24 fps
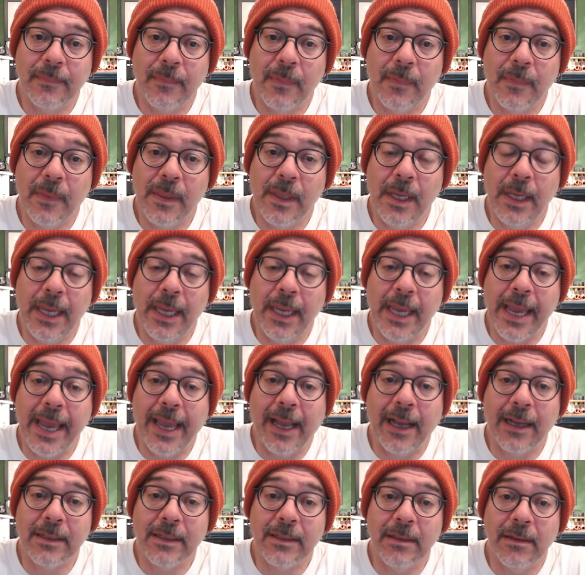the
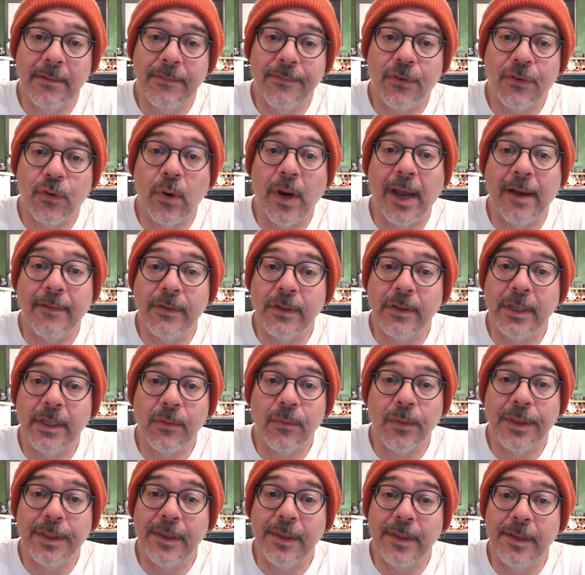act of traveling
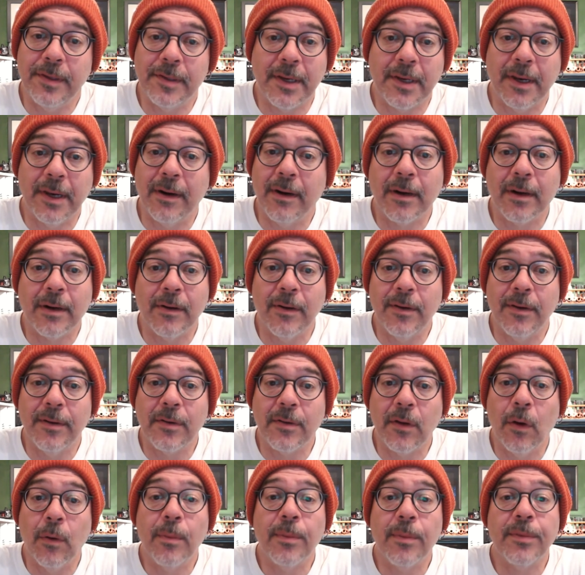with these characters
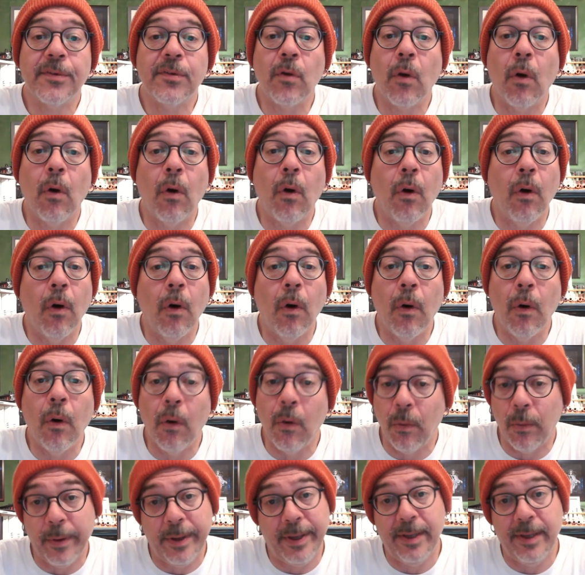almost
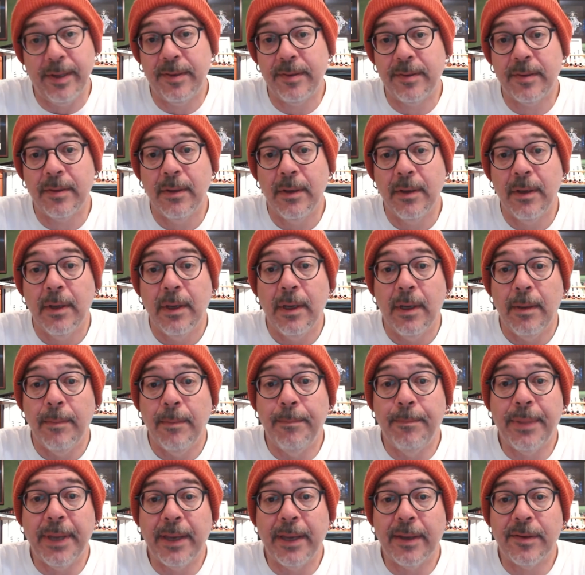always
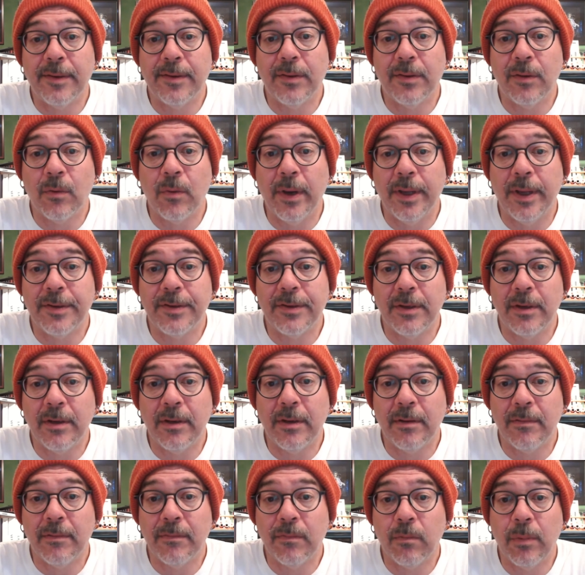begs the question
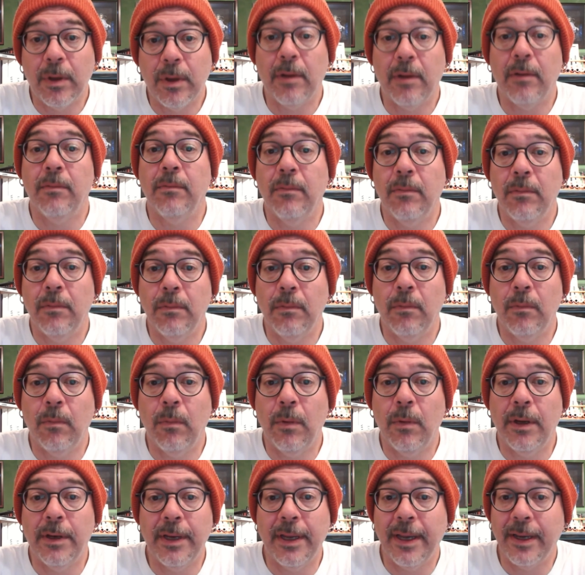of, well,
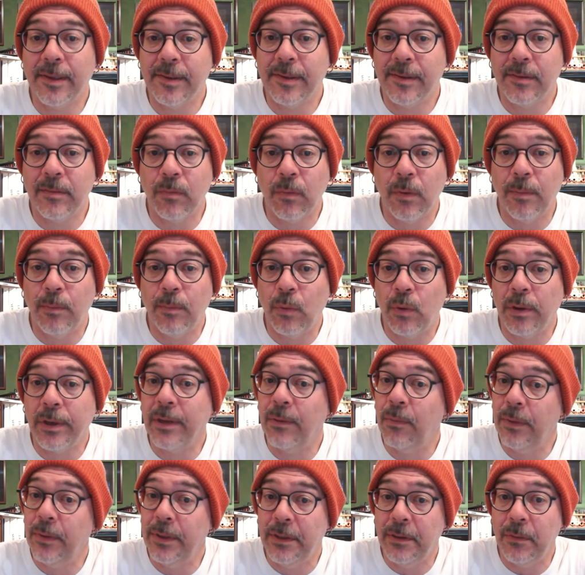what next? What more
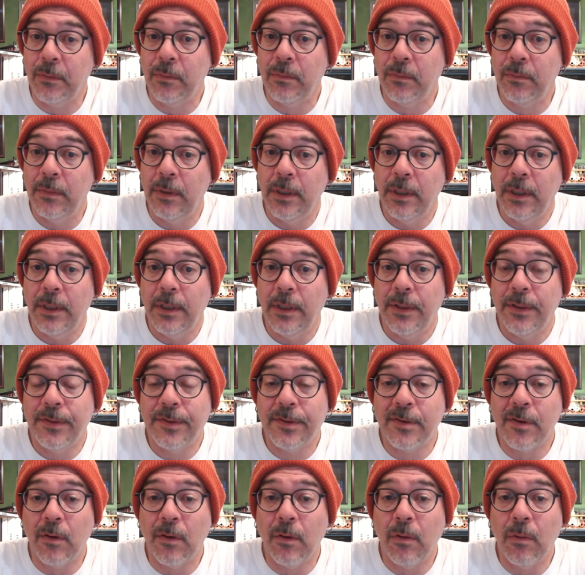can we do?
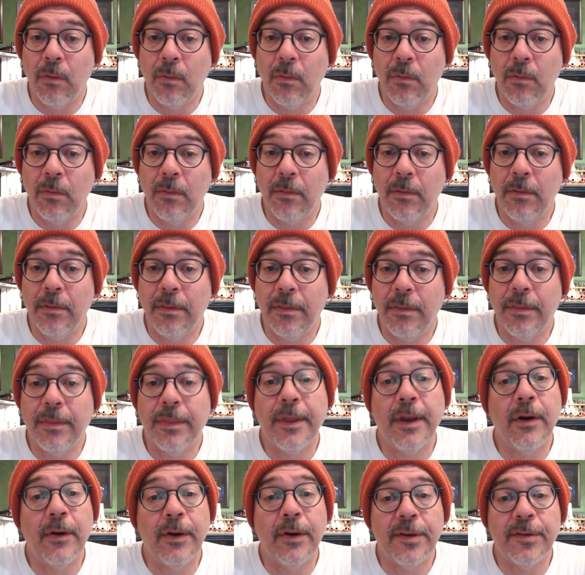So
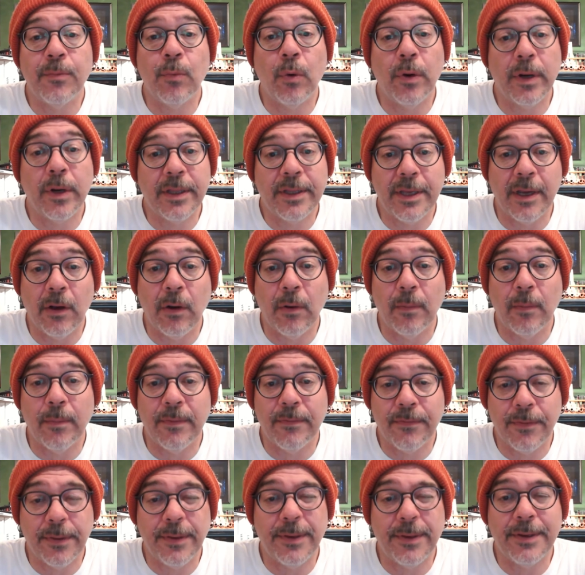there is more to tell, but
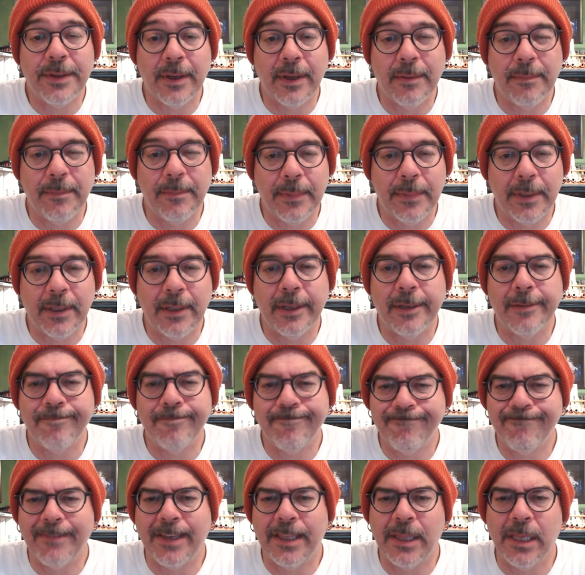for the time being,
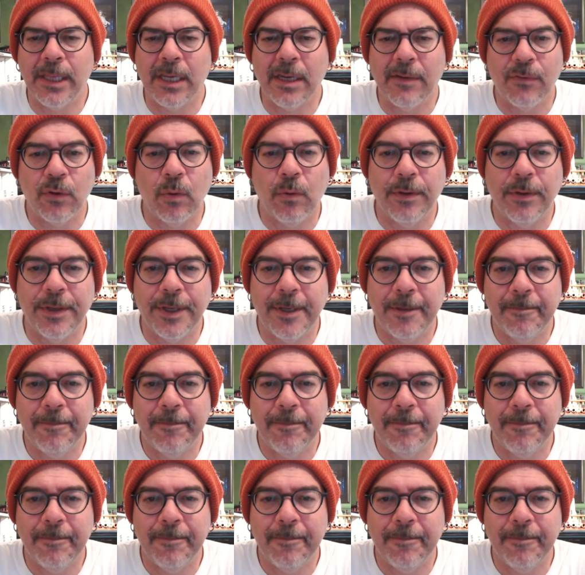I think I've told it.